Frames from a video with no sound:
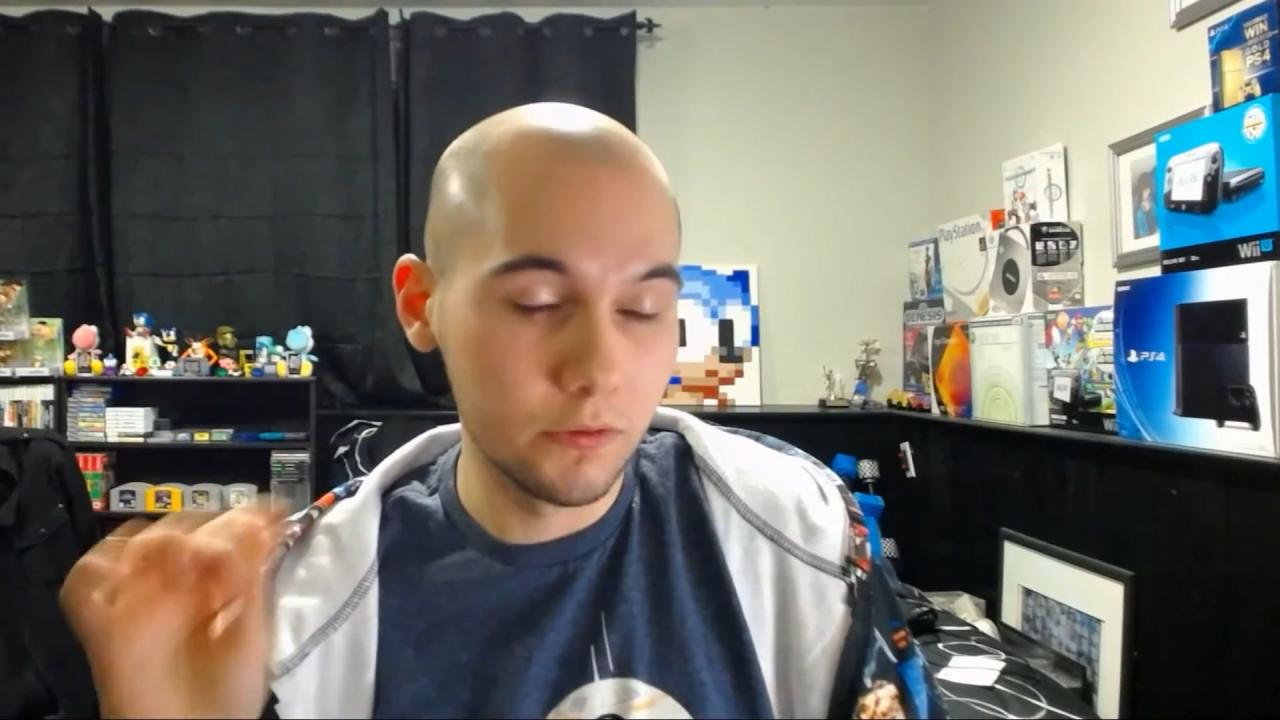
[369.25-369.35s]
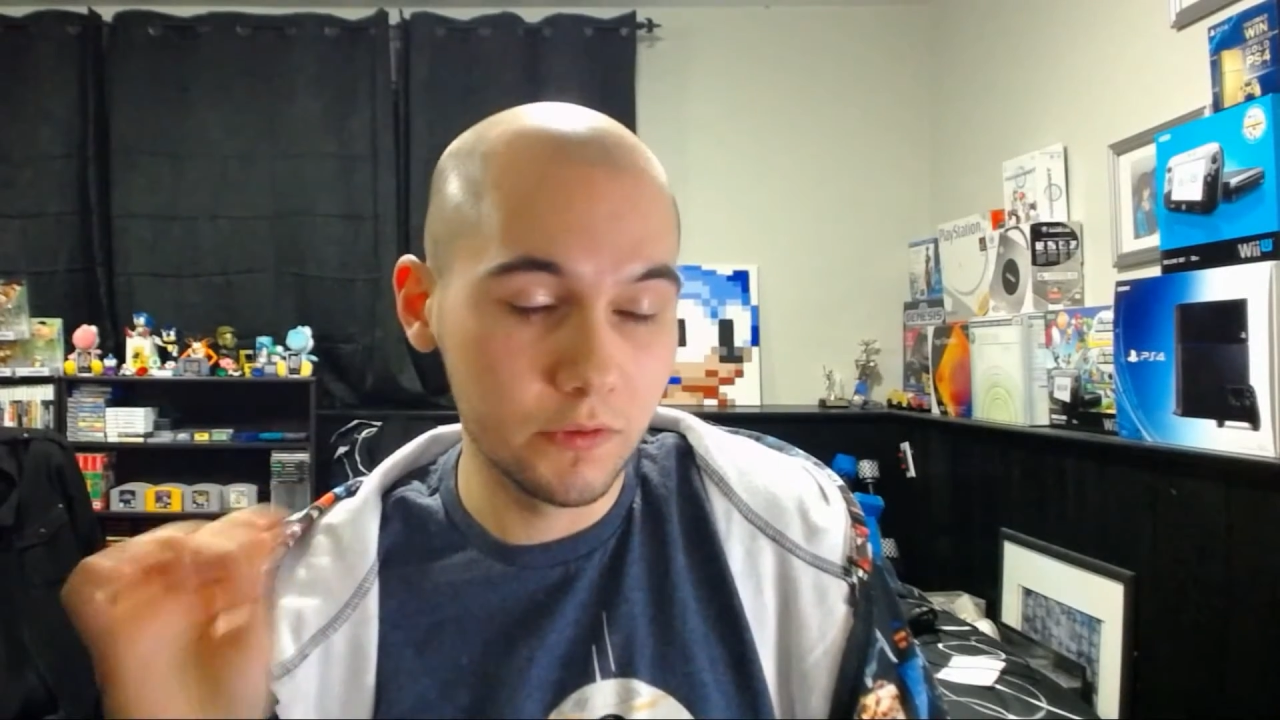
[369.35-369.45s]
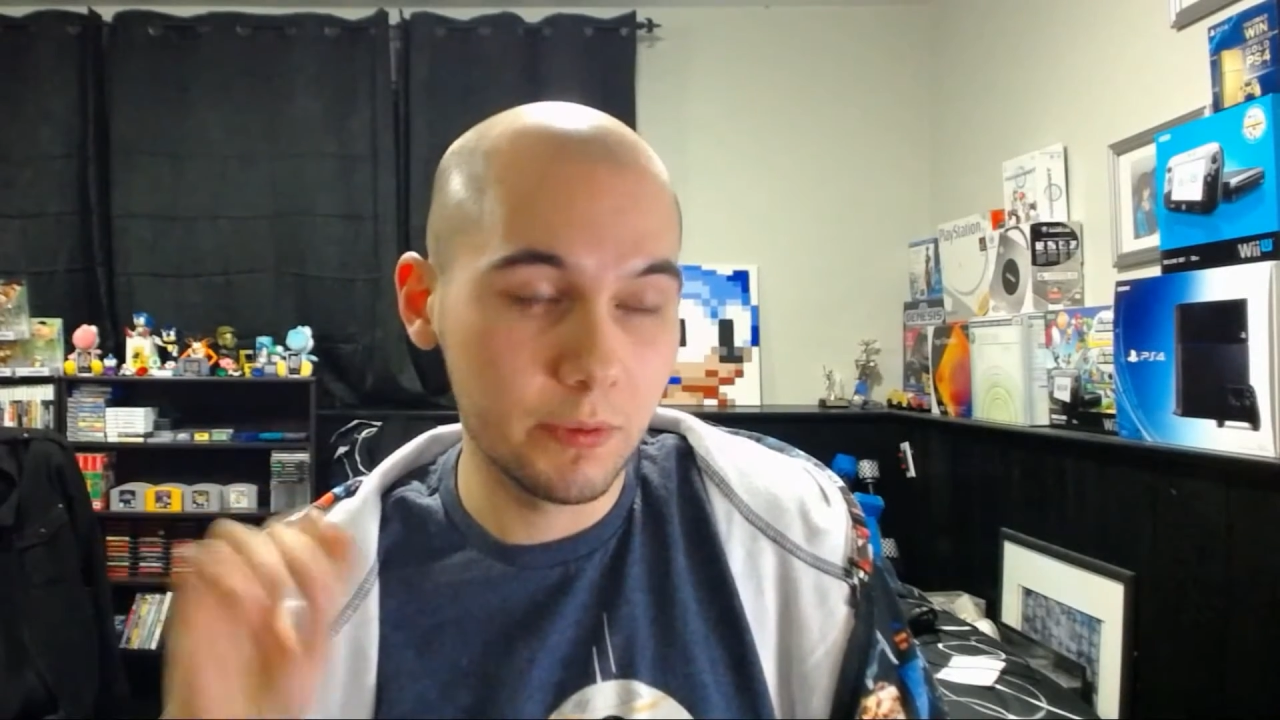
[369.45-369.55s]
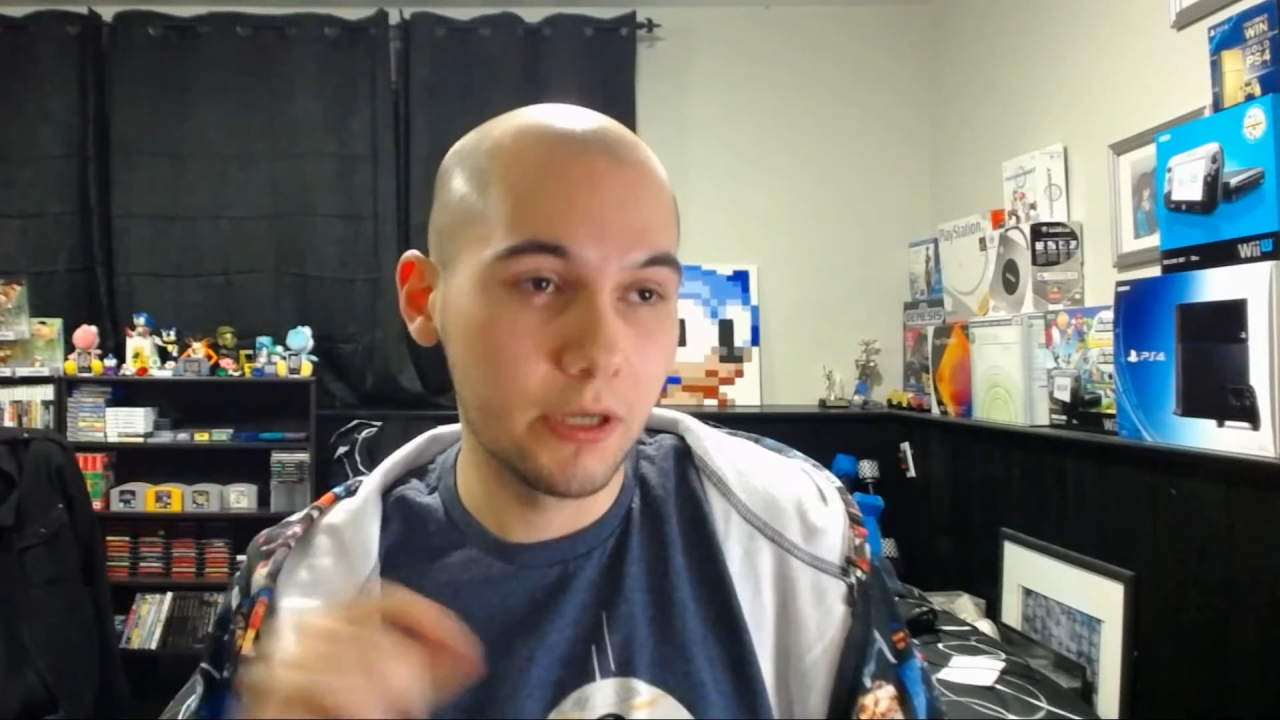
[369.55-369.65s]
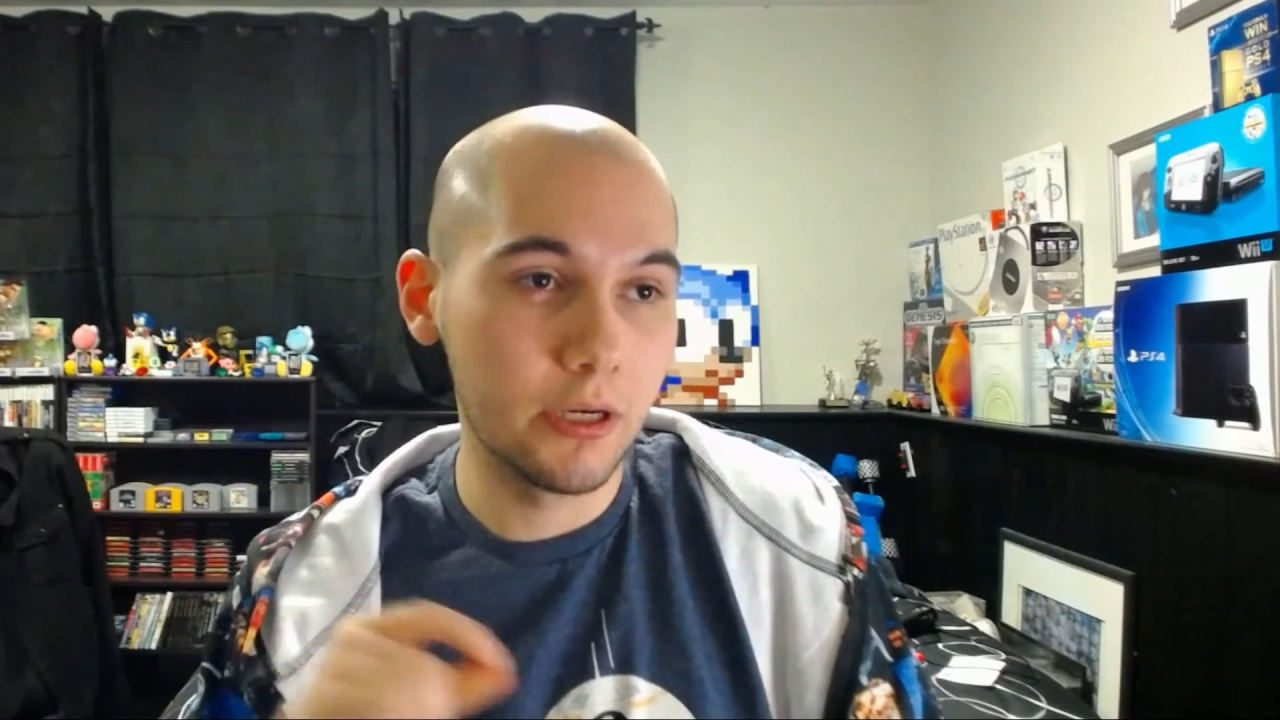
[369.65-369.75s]

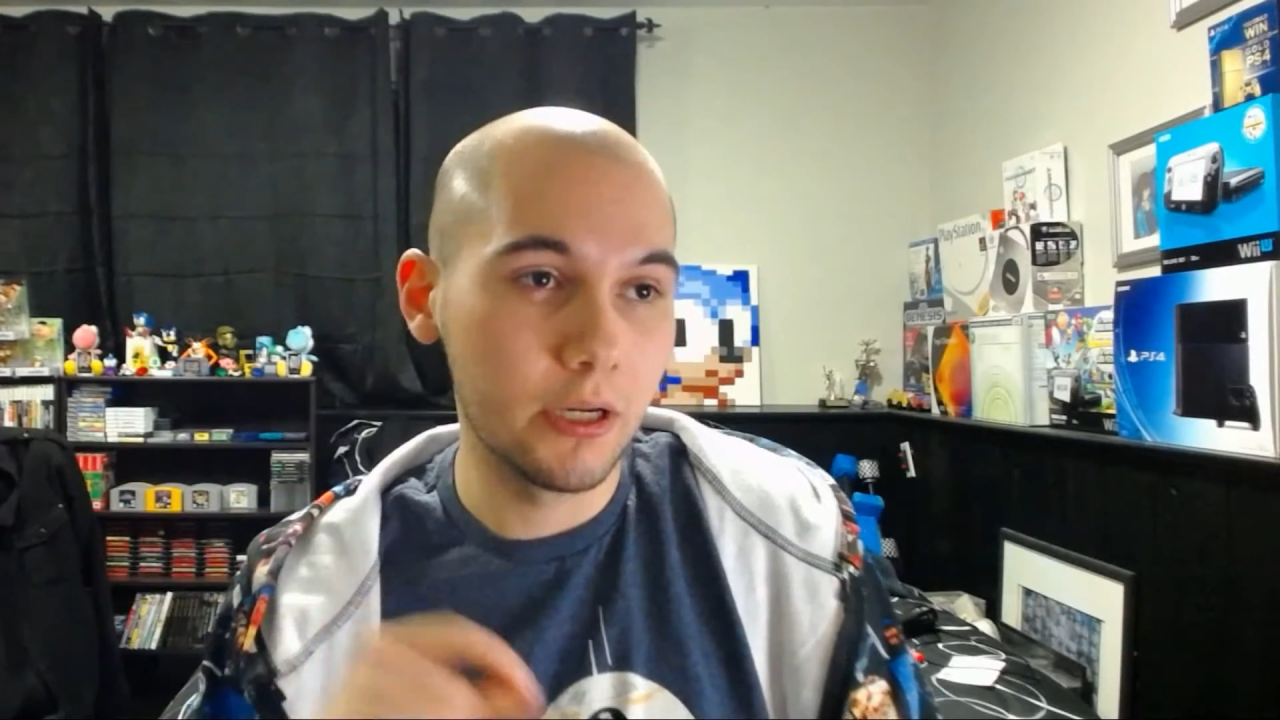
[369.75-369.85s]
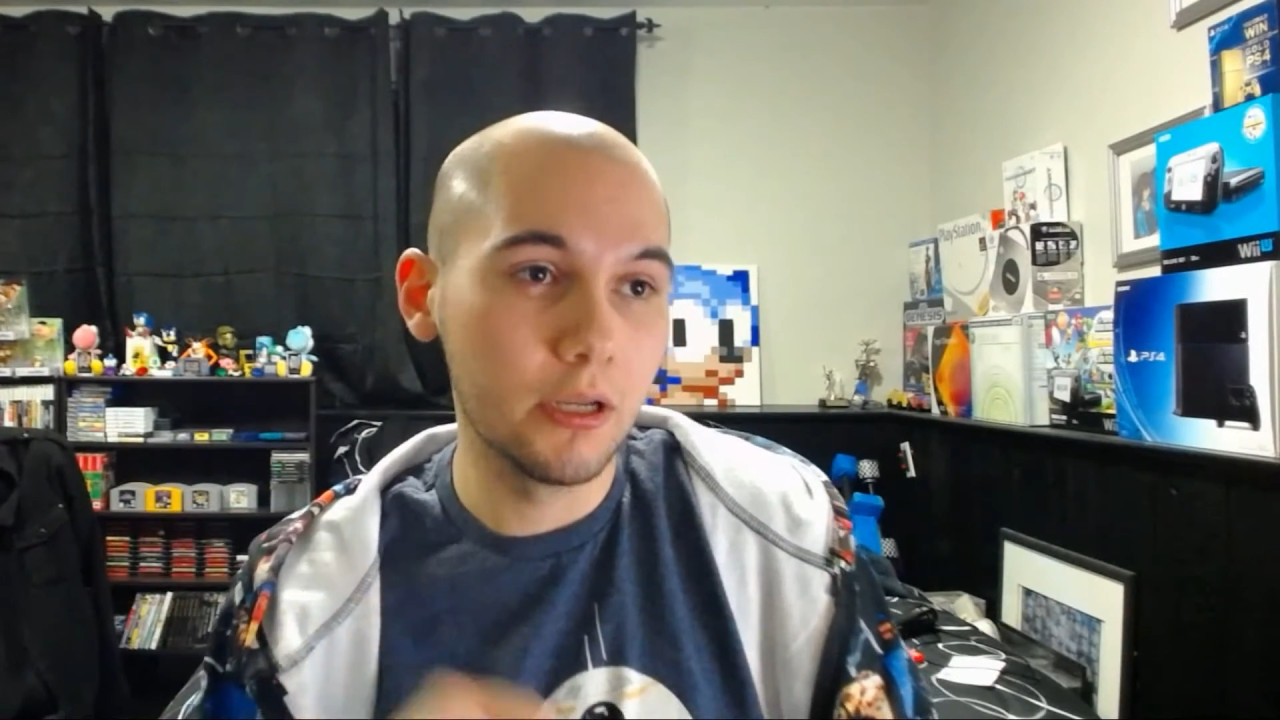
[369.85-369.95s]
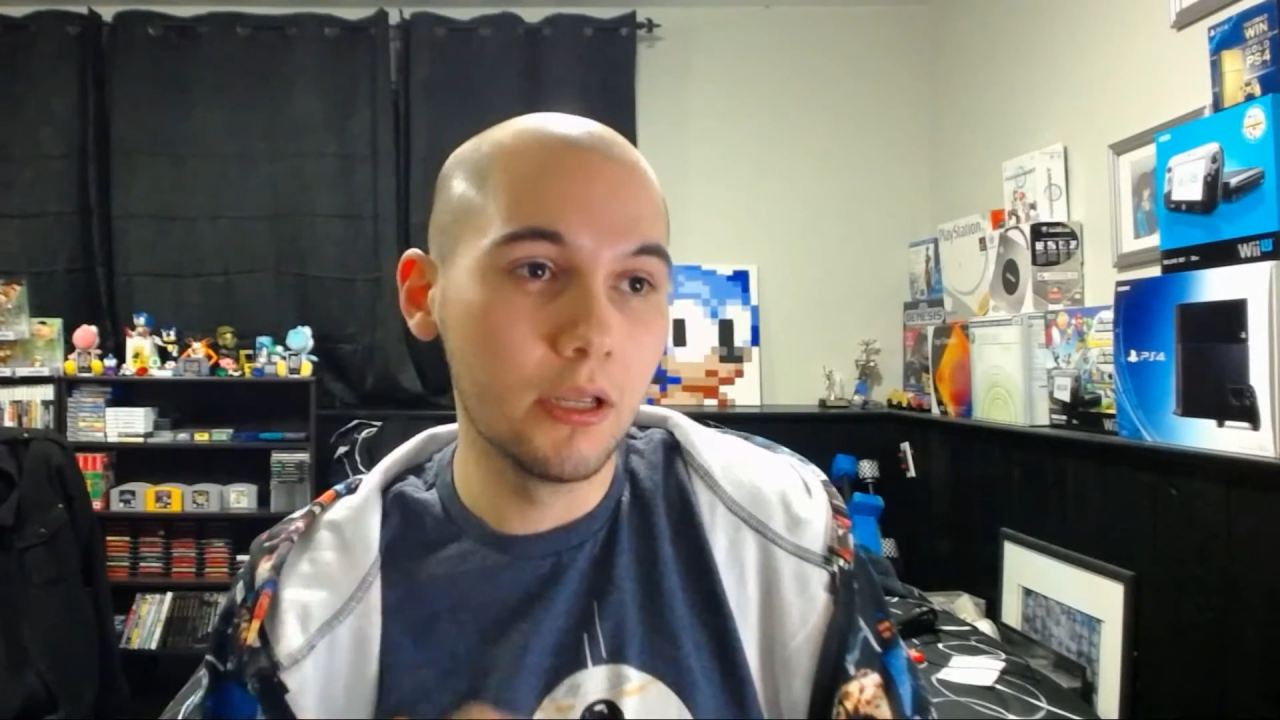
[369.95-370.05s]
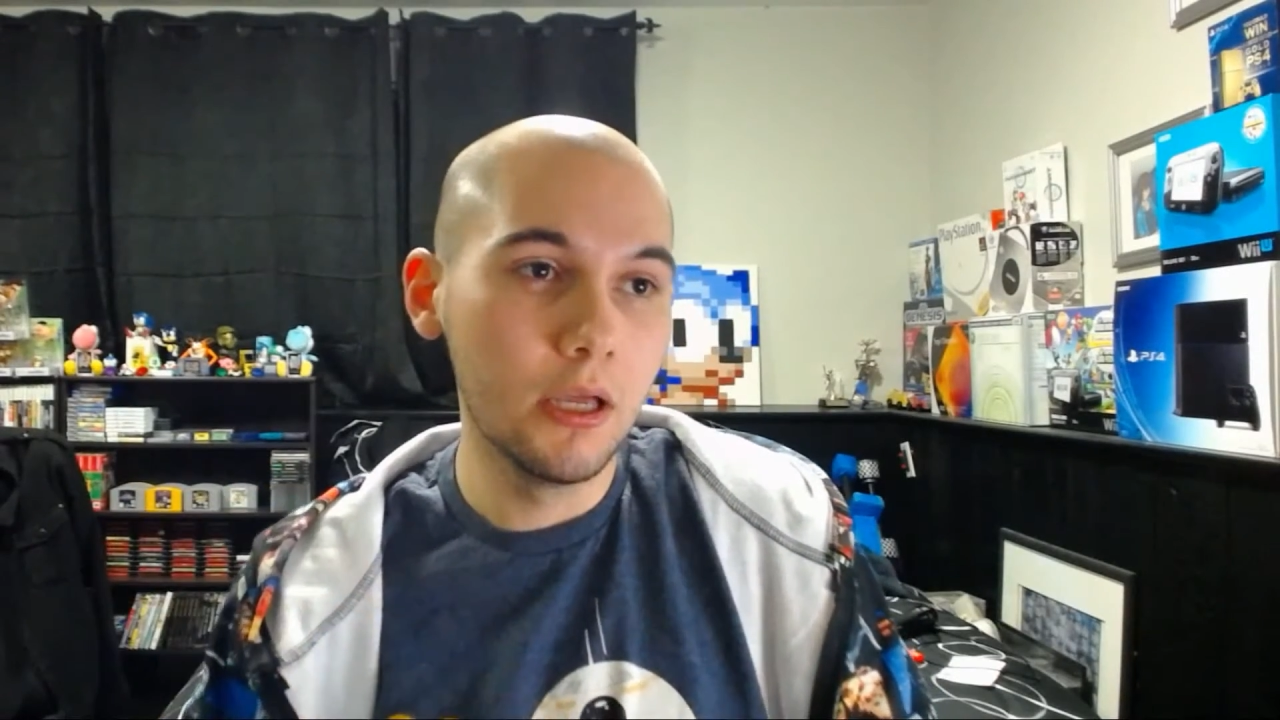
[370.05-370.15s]
spot on.